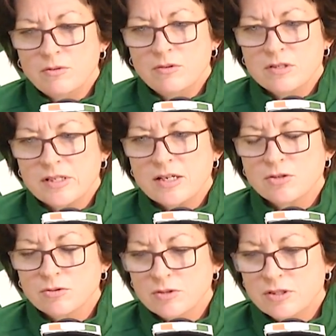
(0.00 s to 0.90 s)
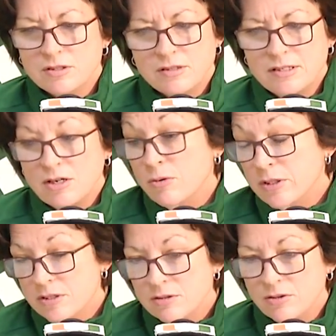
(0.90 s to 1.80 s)
The schedule is, it's
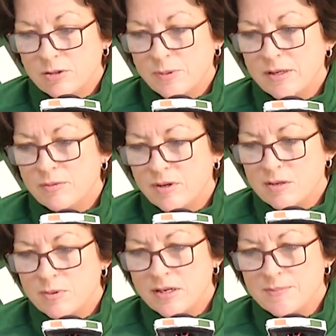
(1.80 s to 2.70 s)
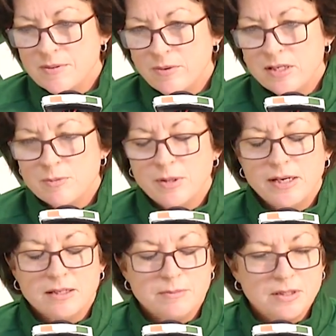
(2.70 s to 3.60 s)
always who you play, where you play them, and when you
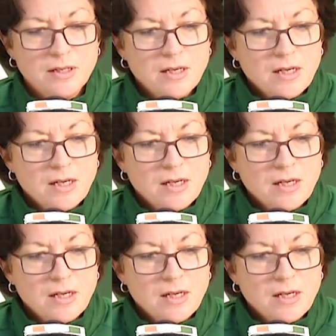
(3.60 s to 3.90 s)
play them.